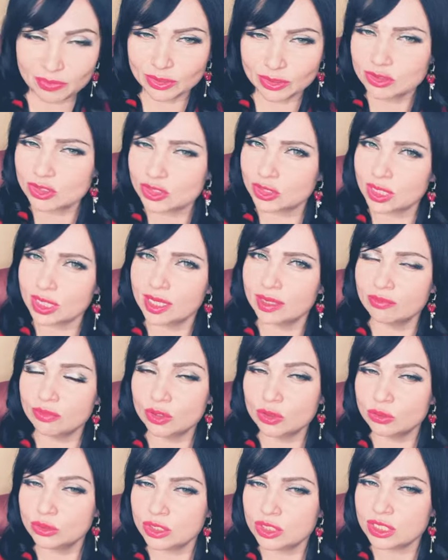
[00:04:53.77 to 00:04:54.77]
building a
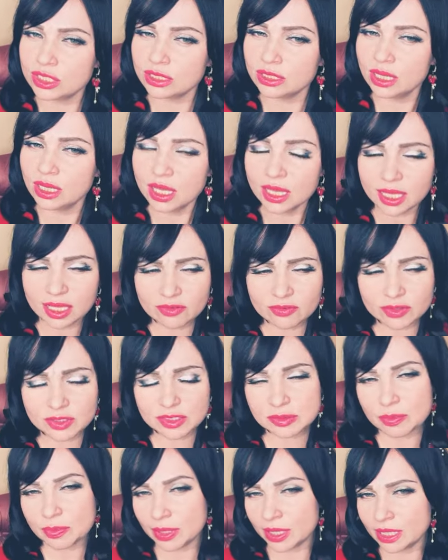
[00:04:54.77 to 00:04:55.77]
community, if
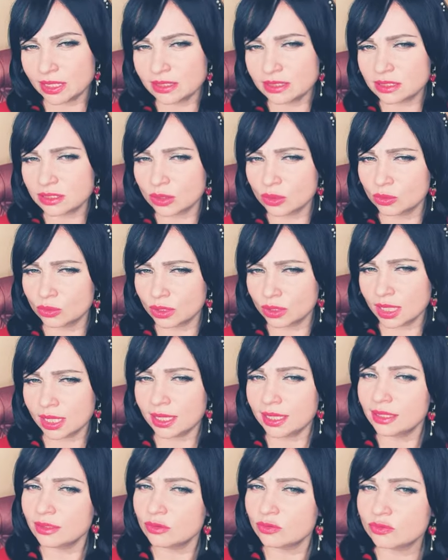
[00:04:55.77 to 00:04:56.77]
it's based on
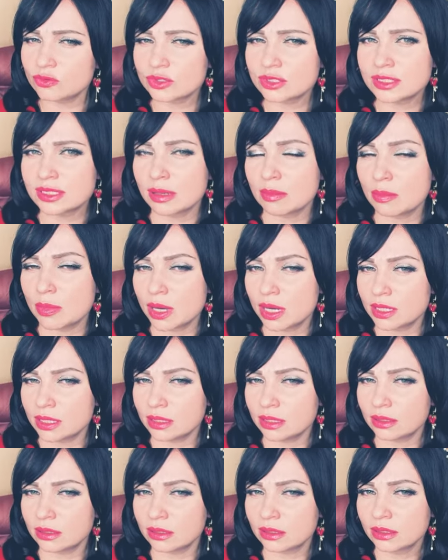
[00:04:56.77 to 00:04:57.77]
hate for
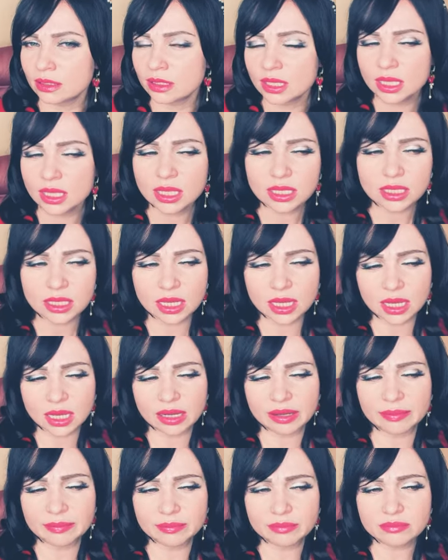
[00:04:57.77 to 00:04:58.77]
somebody?
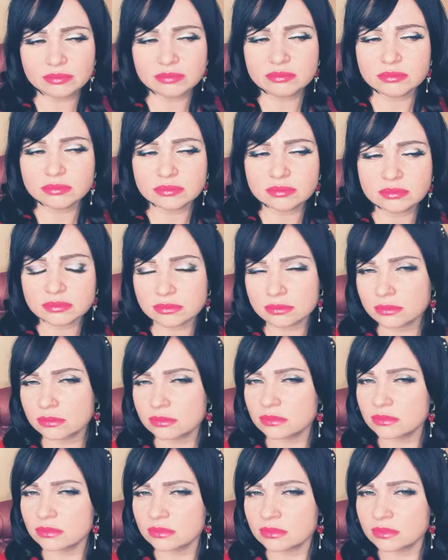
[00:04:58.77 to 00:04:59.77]
Um,
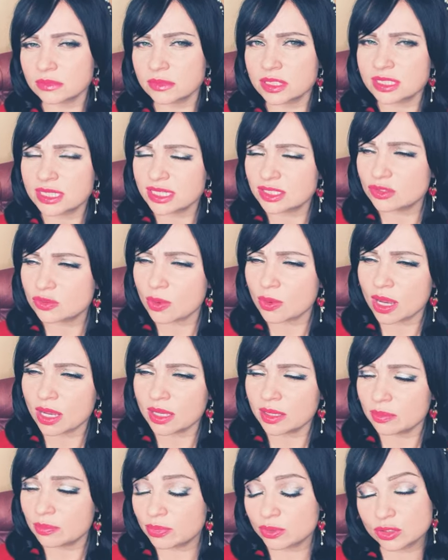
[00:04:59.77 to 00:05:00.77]
that's
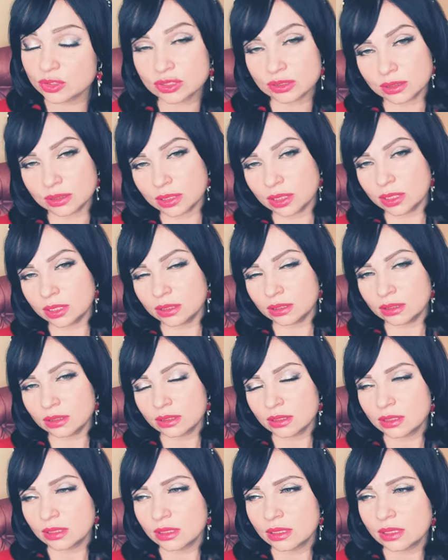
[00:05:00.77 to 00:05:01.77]
why, personally,
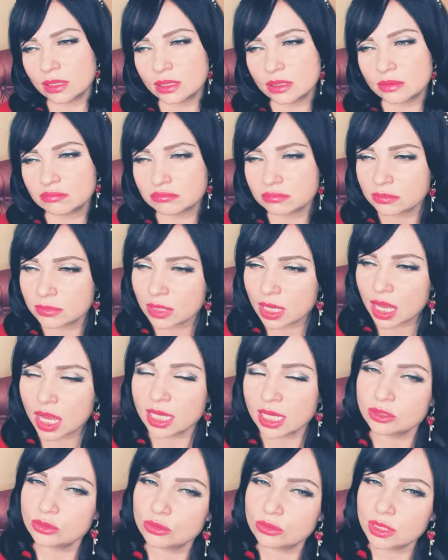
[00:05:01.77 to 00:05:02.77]

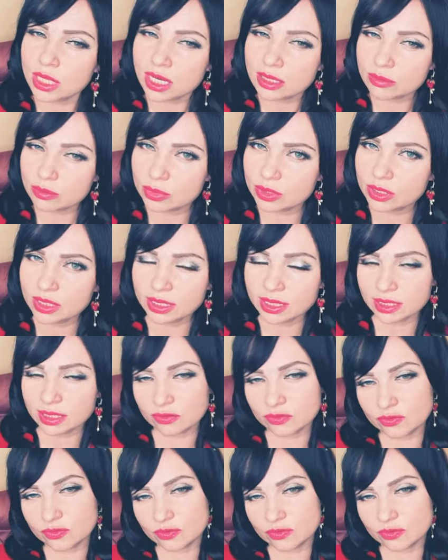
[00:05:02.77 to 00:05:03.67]
I do not believe